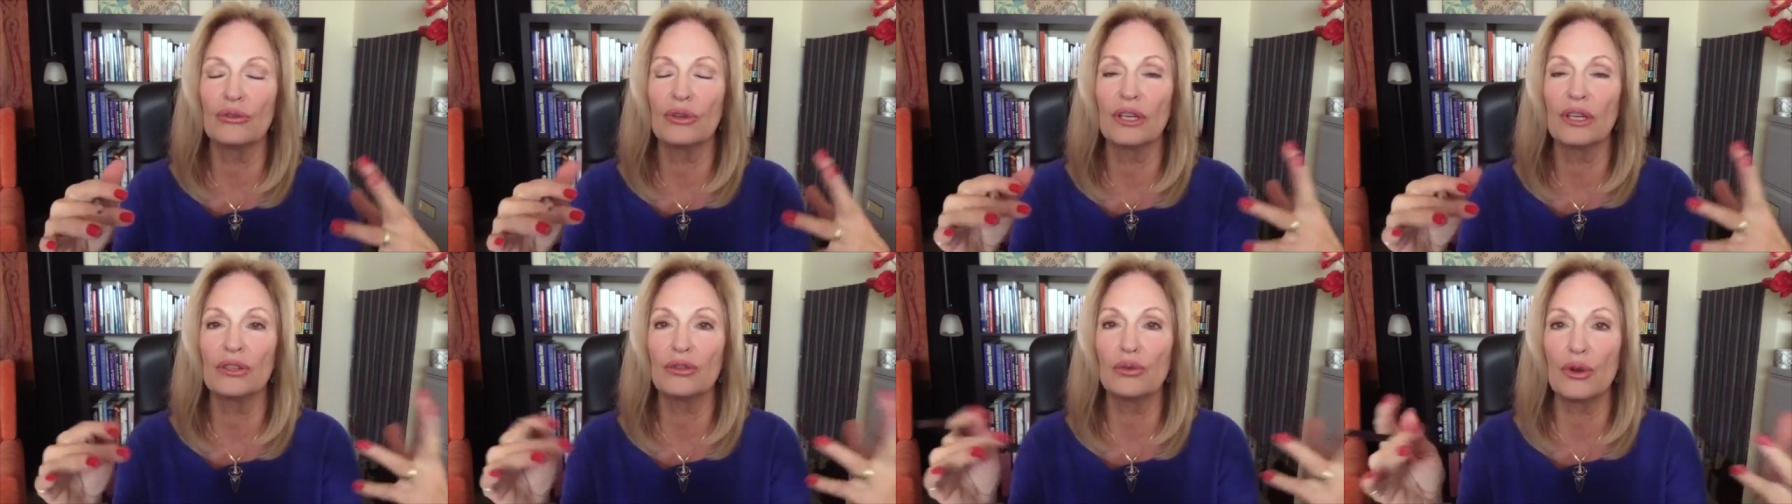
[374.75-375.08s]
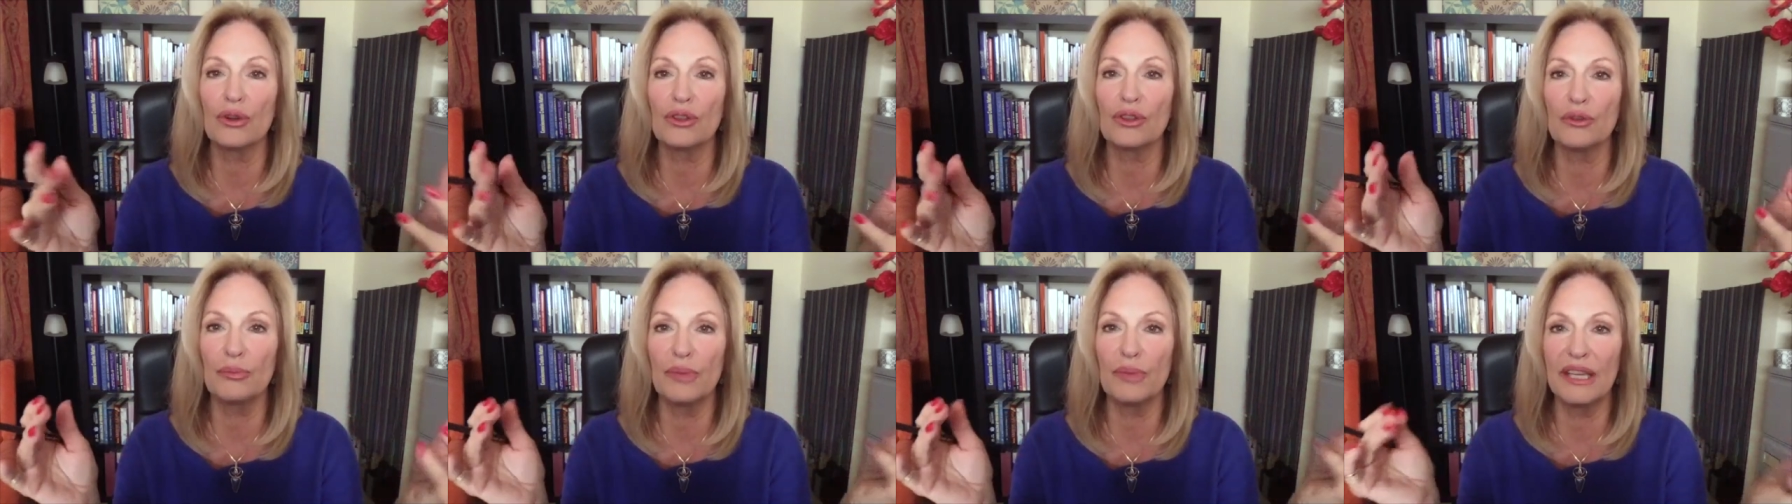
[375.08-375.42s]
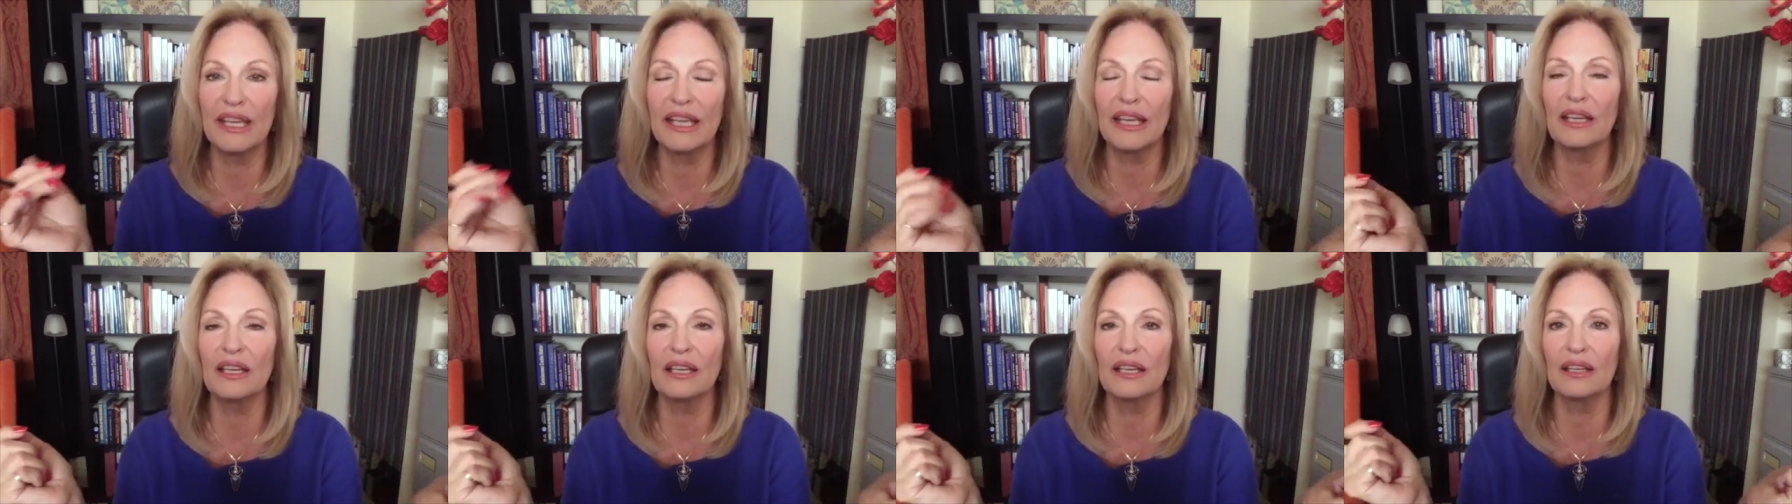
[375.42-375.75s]
And toward the
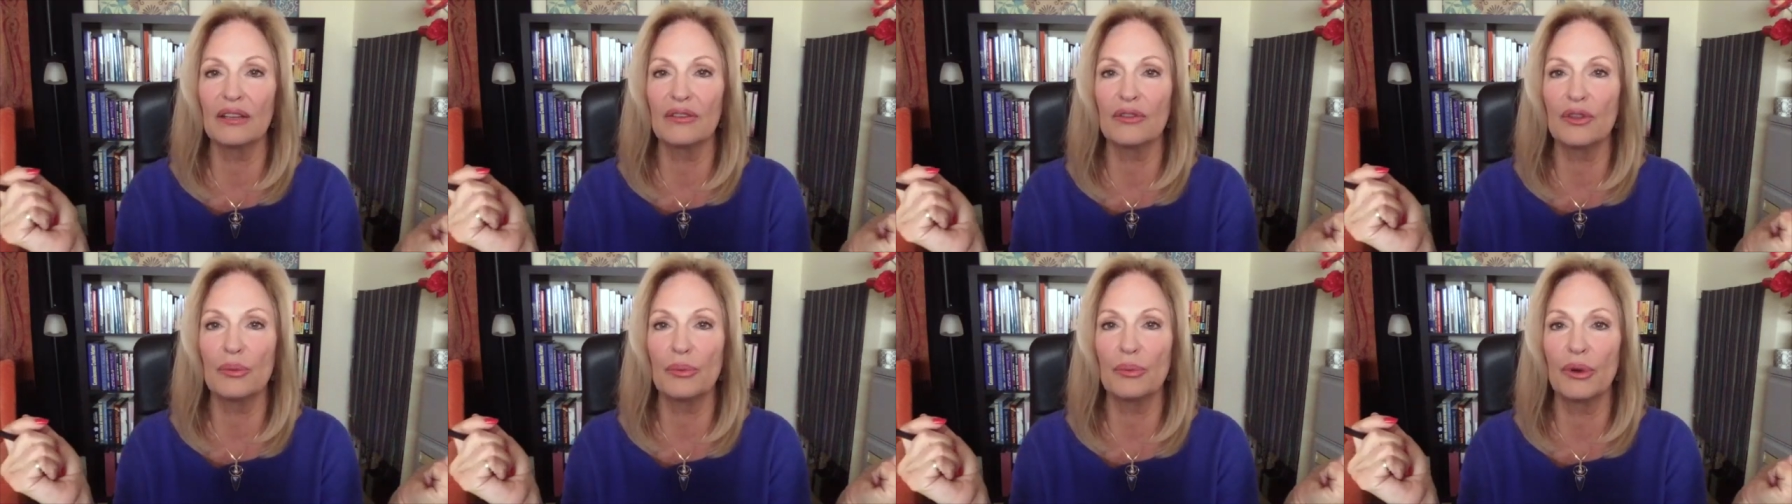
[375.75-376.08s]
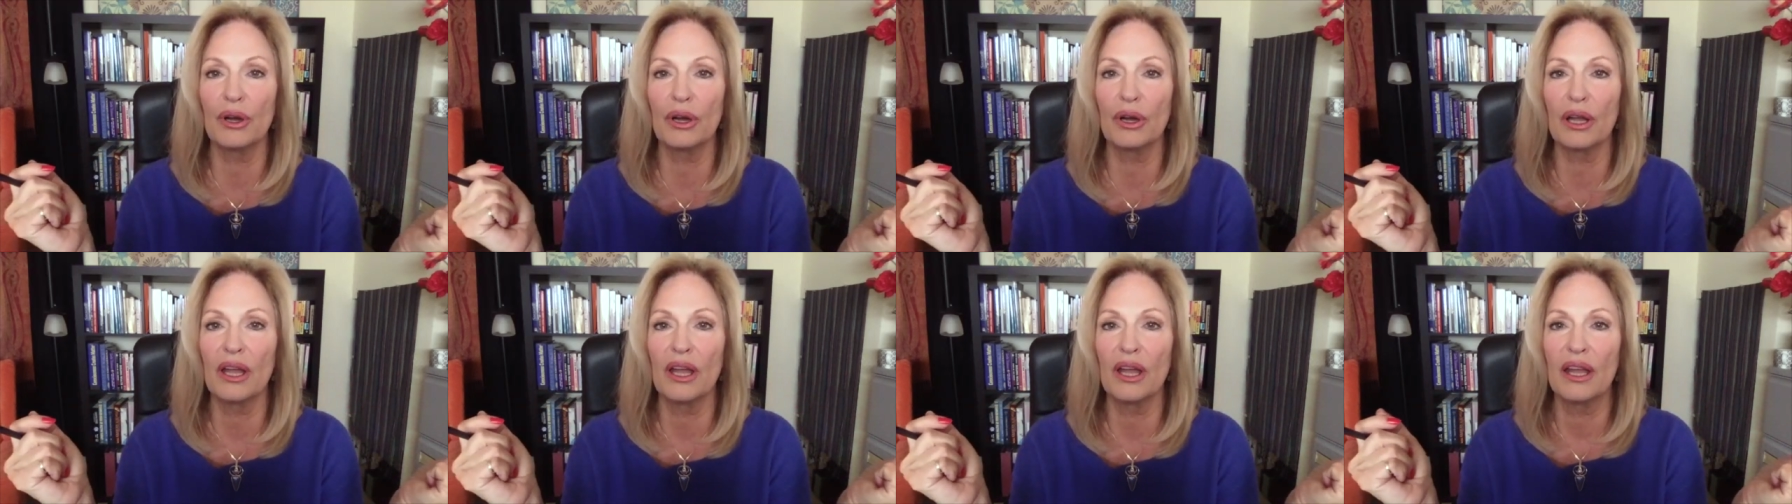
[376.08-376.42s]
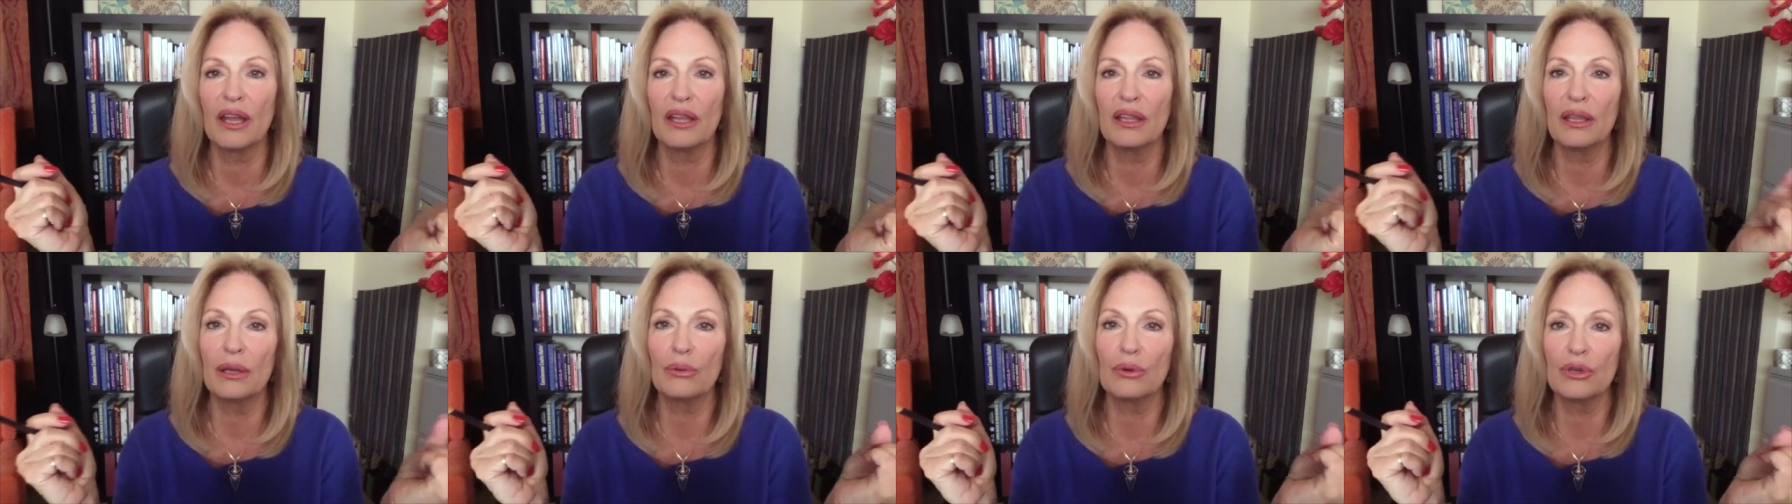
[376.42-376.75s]
beginning of the book,
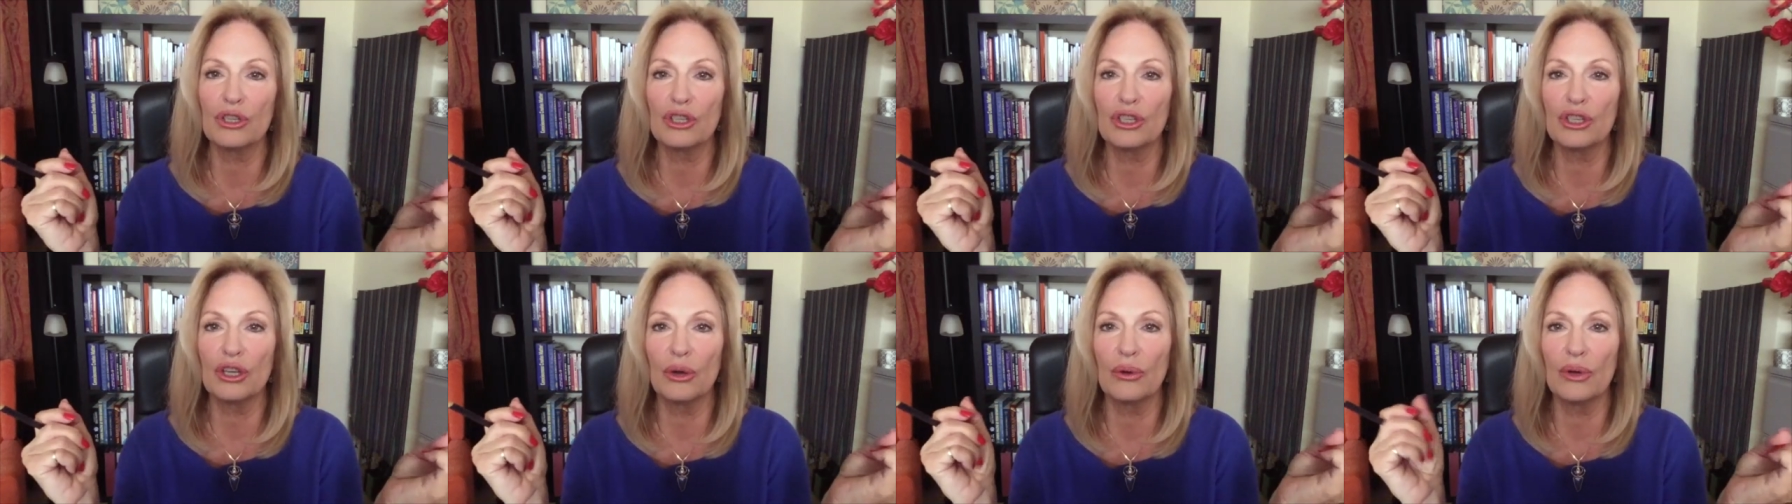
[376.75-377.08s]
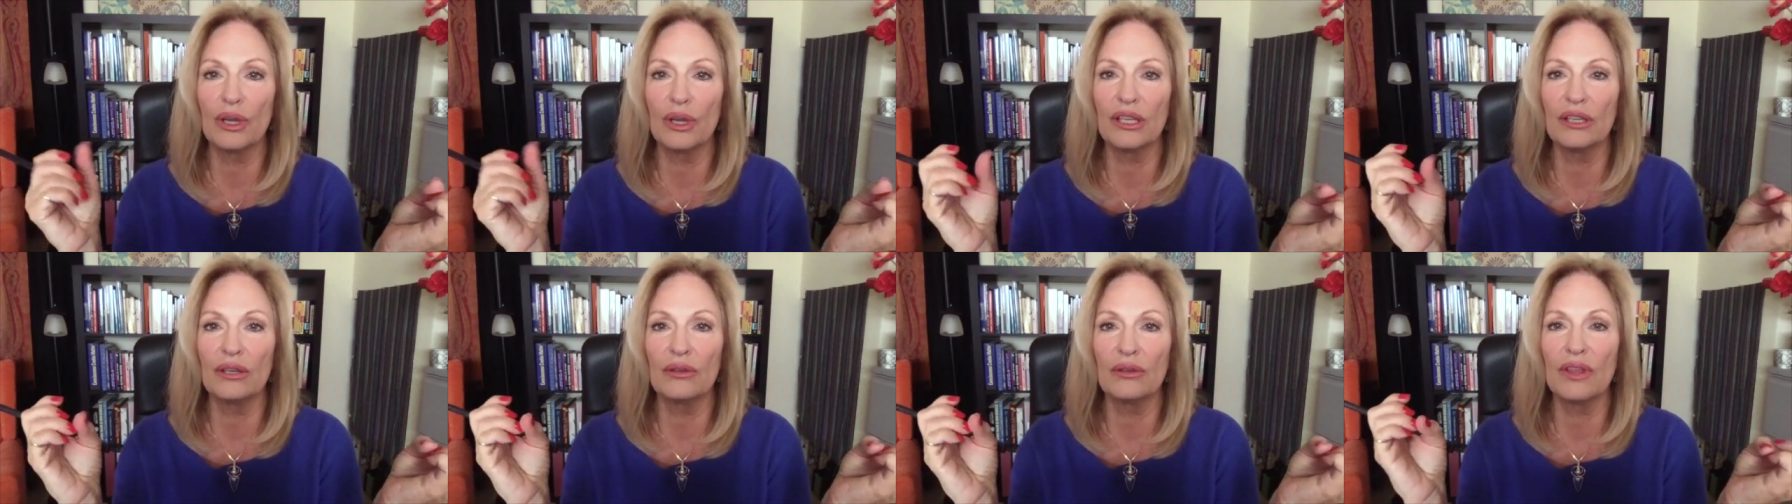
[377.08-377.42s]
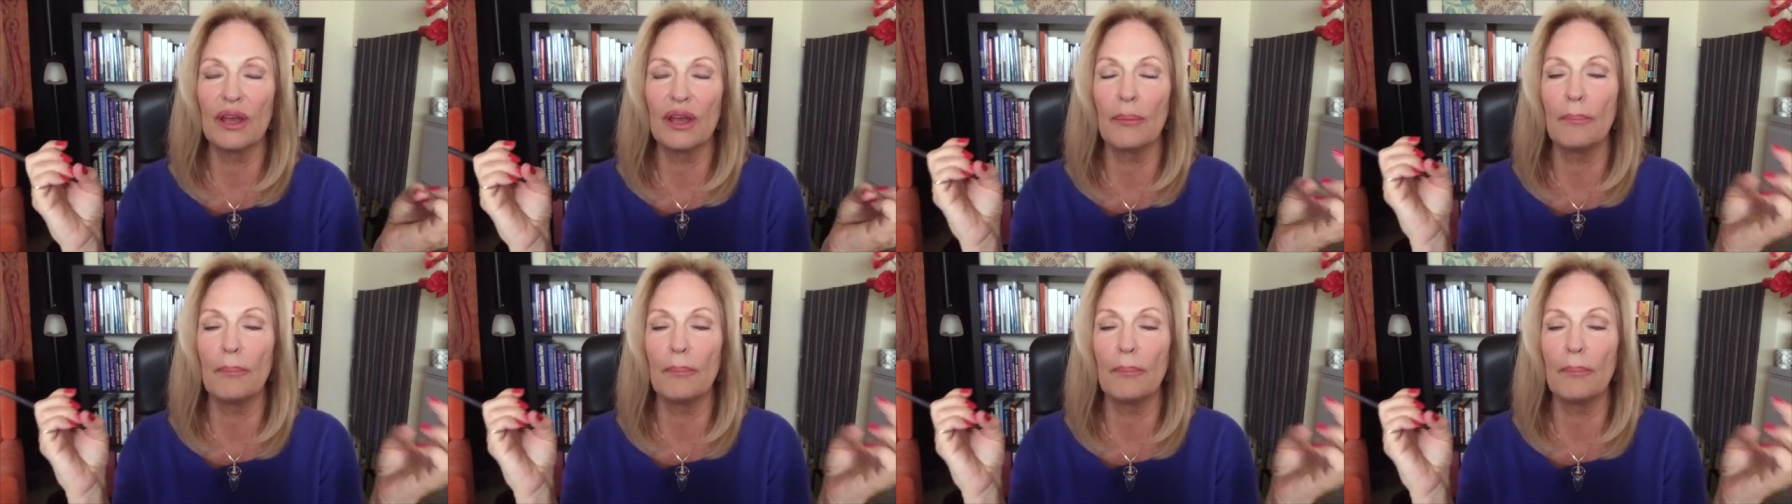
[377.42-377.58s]
they were showing you that